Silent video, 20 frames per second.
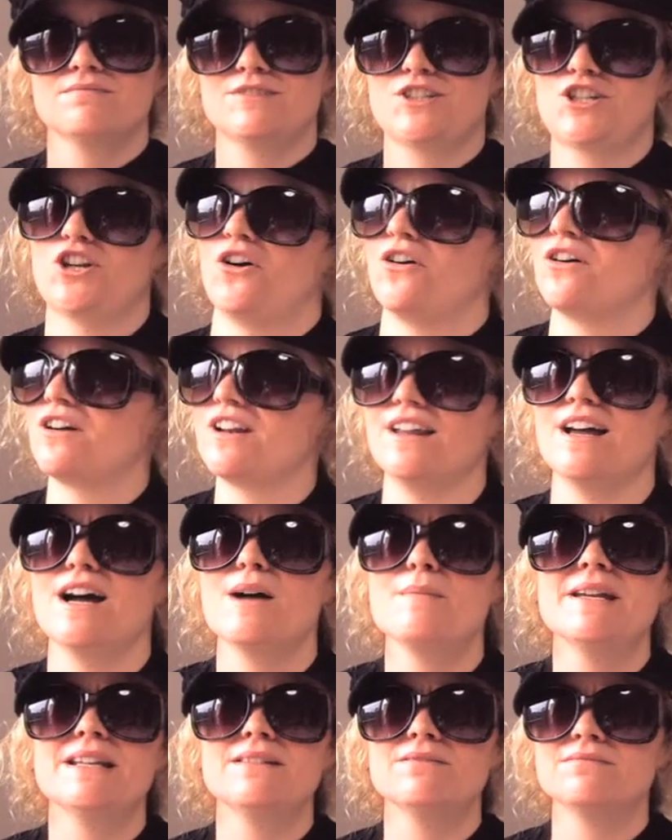Chocolate, I
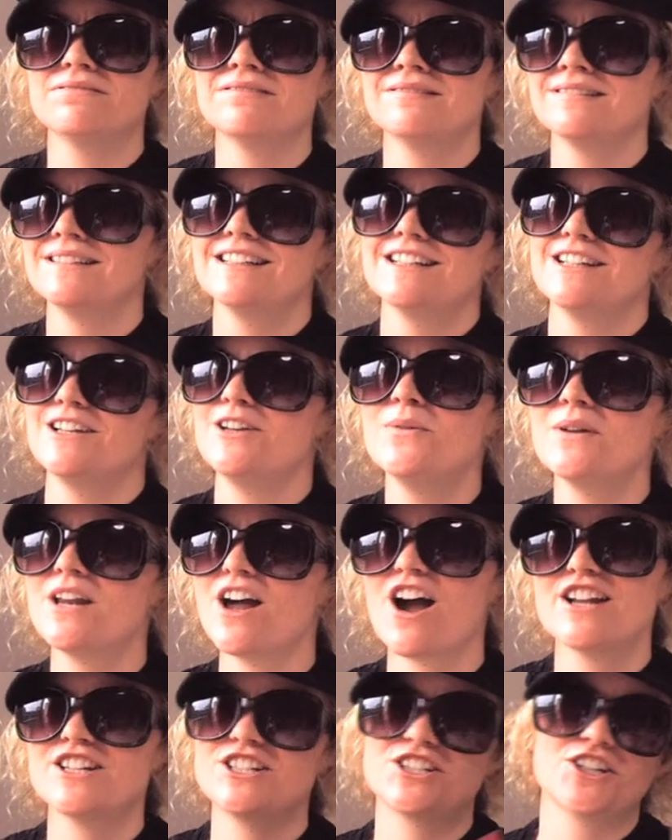mean, who would
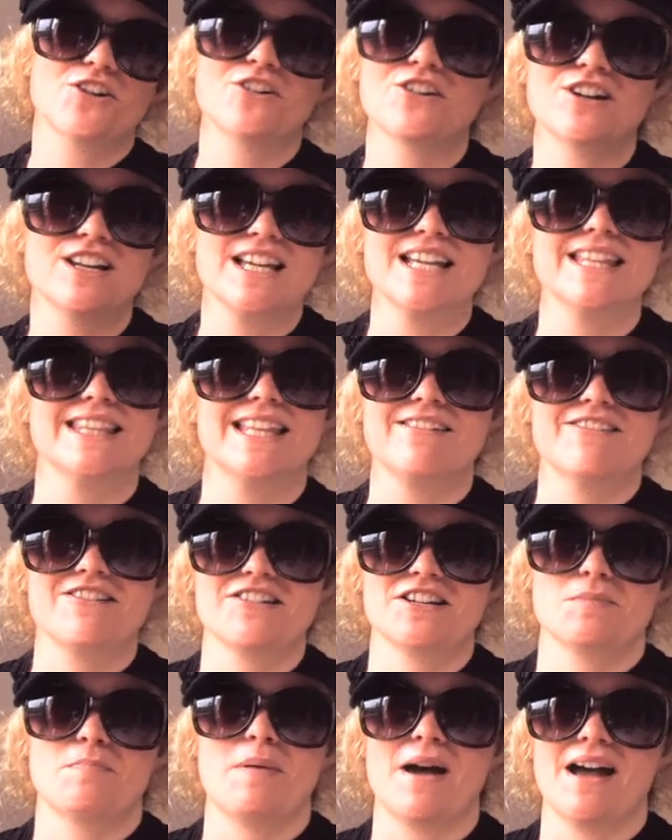hide chocolate in their
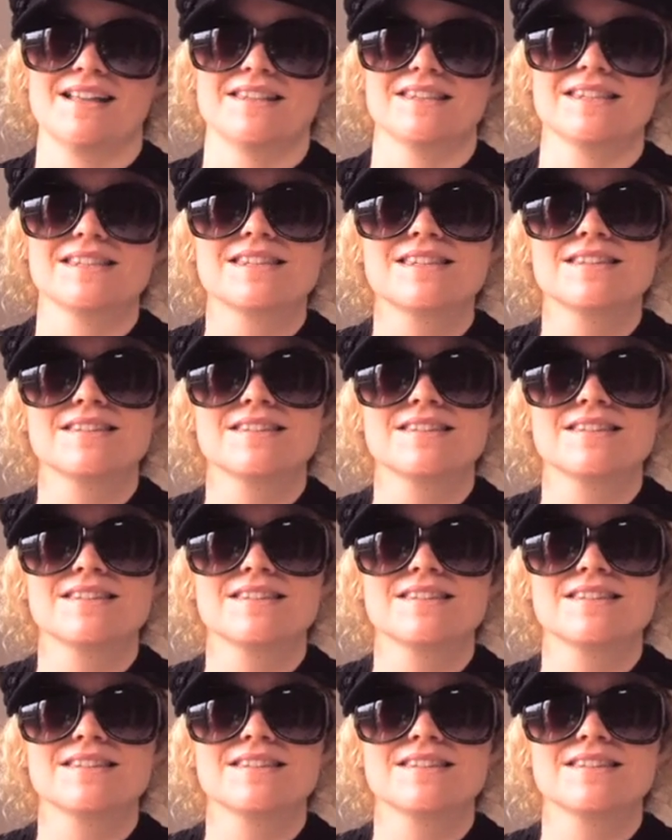underpants?